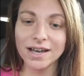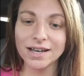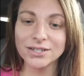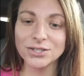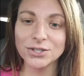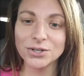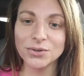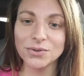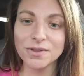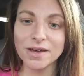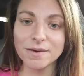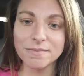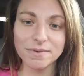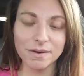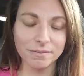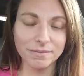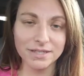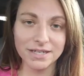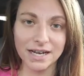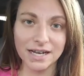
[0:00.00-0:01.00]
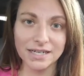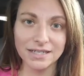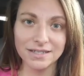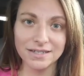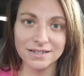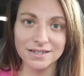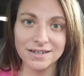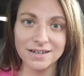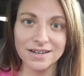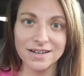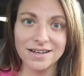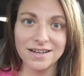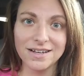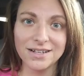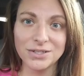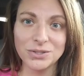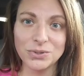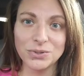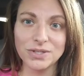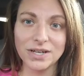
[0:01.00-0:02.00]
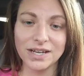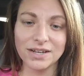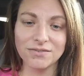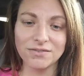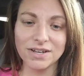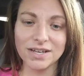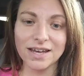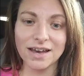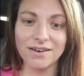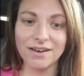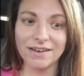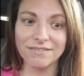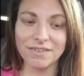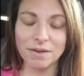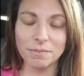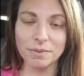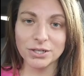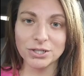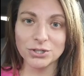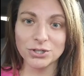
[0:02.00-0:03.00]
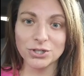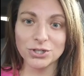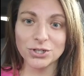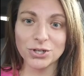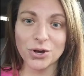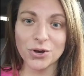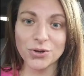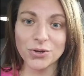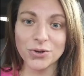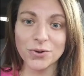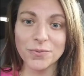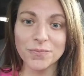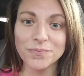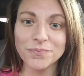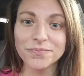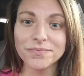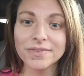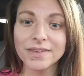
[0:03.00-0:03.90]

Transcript: I do that bump date Tuesday evening, I'll have that picture to show you.